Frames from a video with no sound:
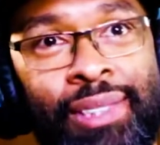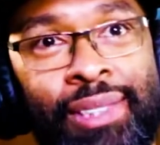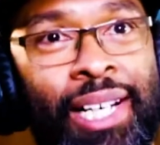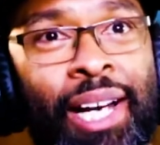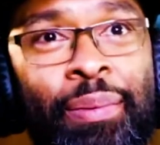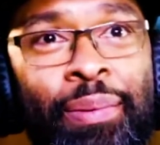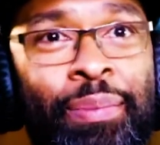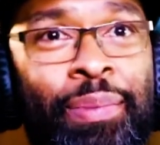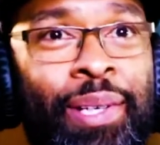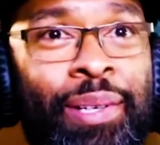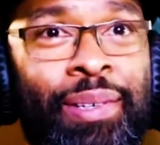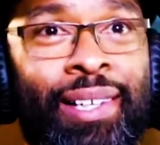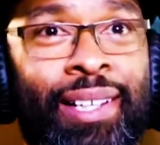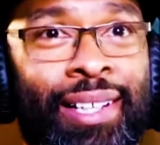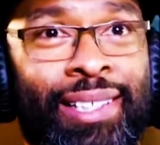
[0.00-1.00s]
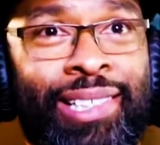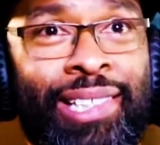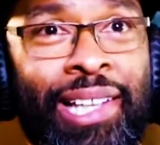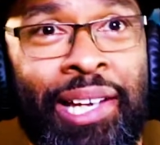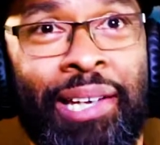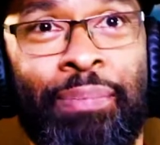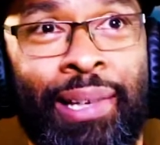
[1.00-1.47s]
Complimentary uh,
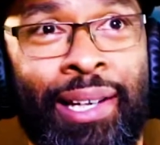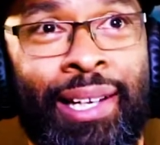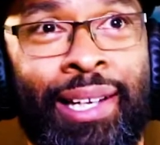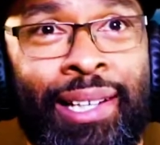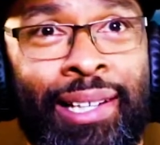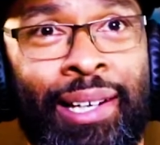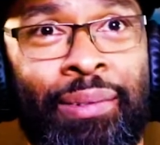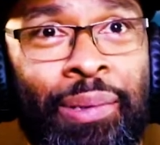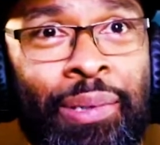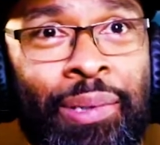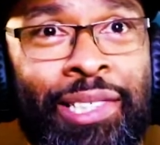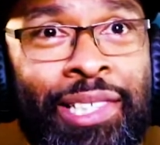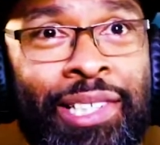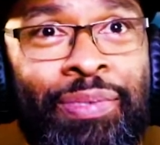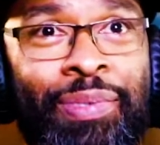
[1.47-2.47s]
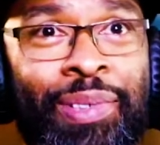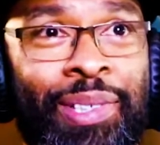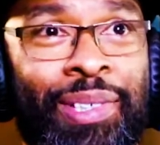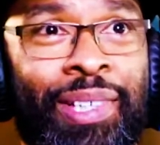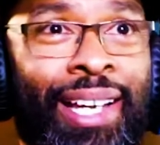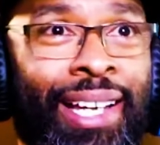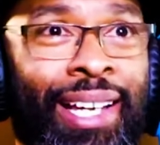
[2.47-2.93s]
steak plan. I rolled this in here for
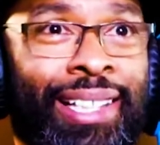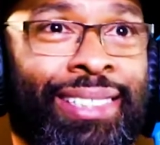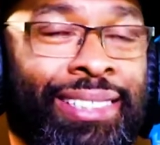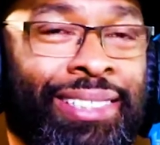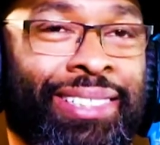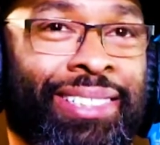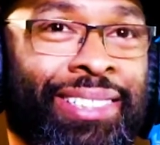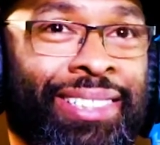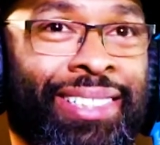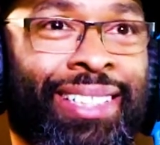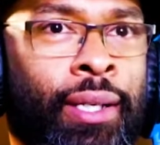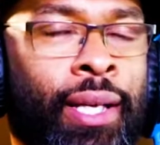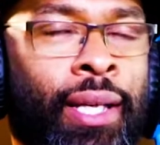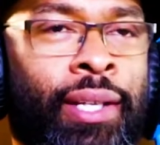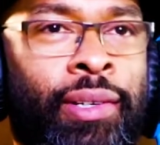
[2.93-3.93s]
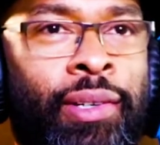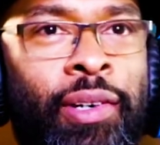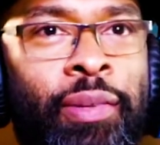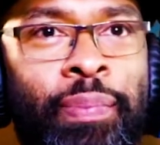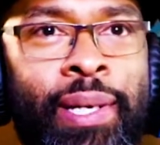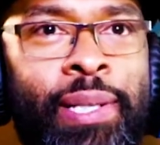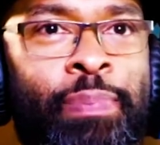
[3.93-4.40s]
you guys. You know the
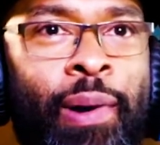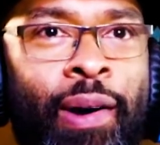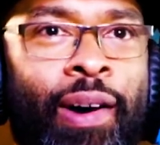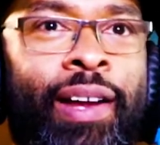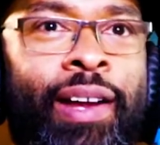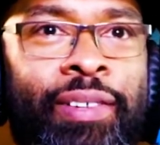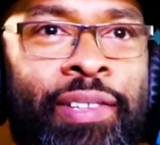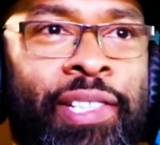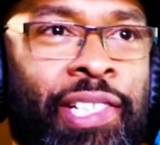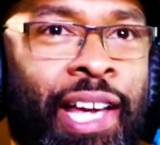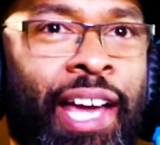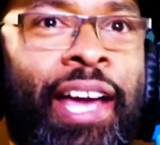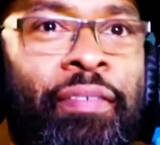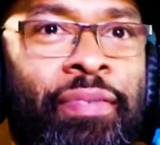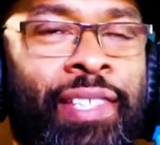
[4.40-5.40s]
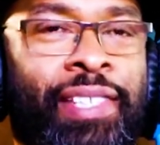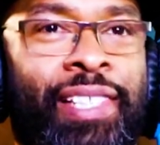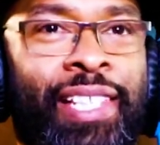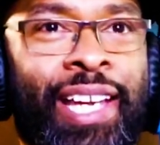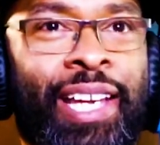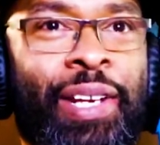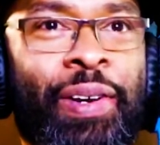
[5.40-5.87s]
best part of Shaft is
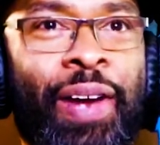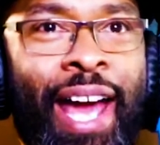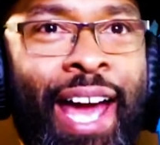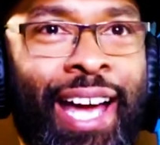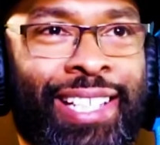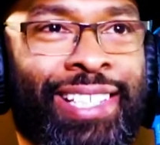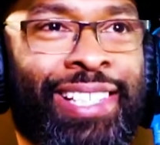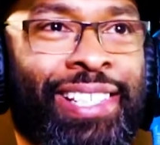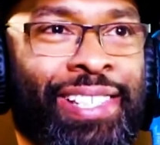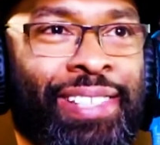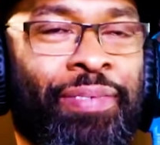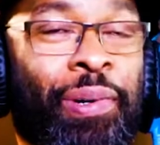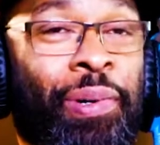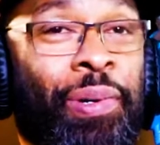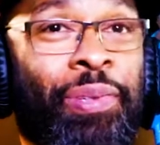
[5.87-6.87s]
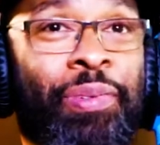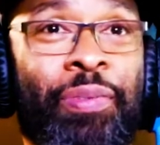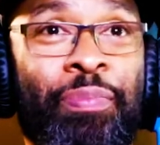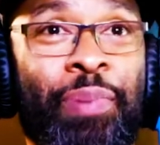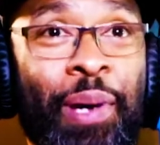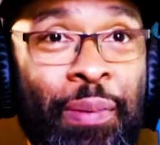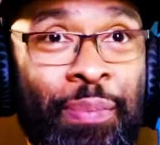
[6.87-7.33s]
the interactions, of course, with
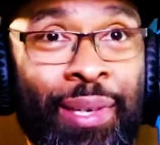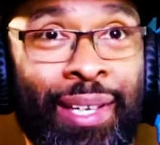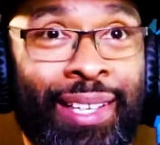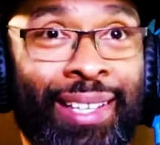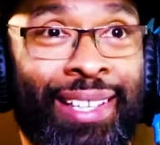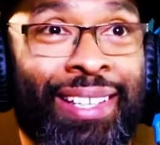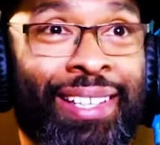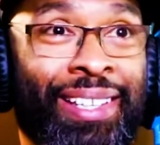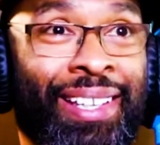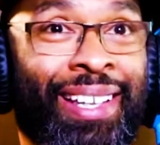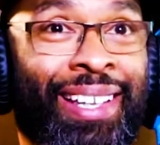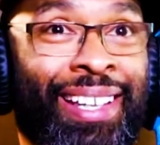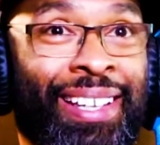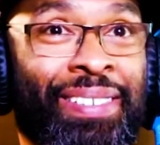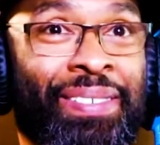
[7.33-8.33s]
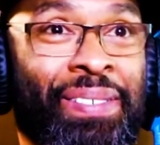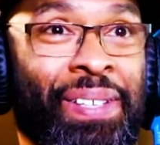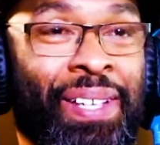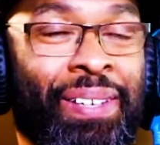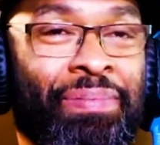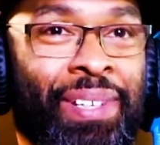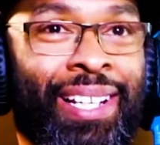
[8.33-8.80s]
Bumpy,
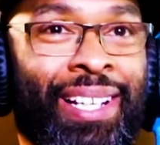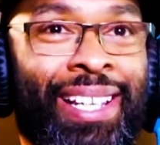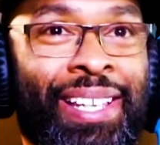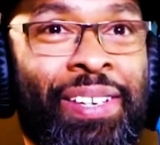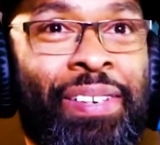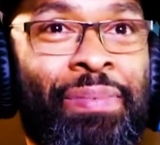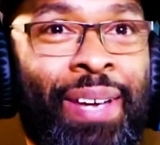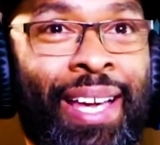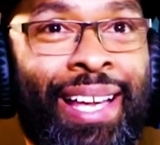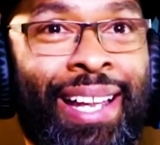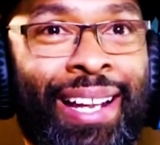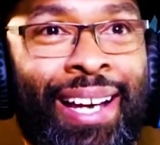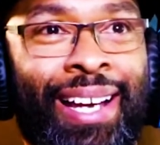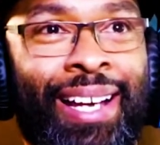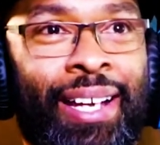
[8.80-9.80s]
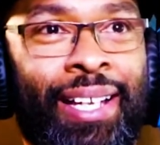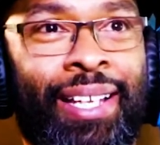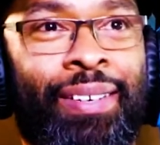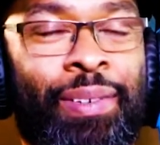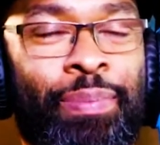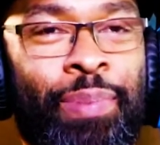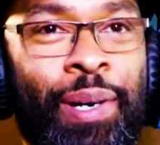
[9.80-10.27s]
but him and uh,
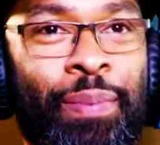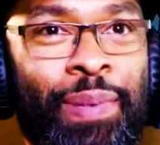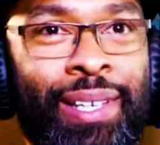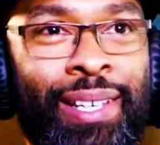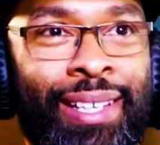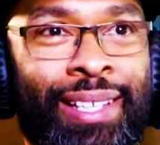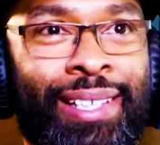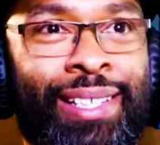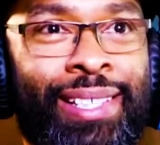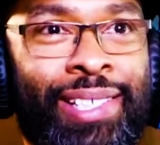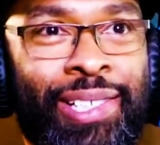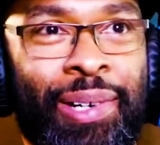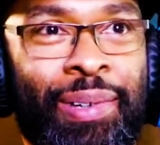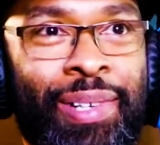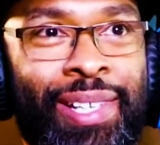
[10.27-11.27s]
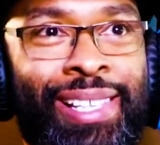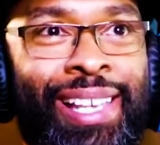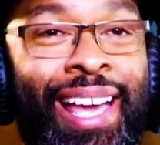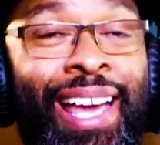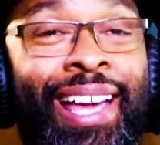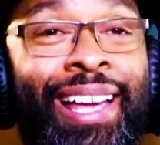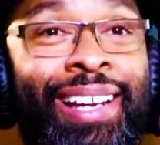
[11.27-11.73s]
with Bumpy Jonas
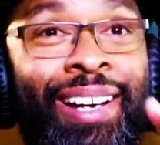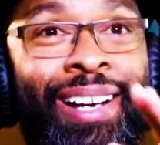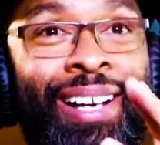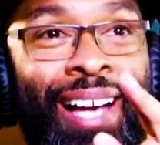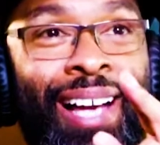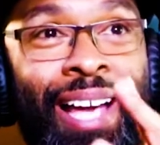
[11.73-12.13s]
and uh,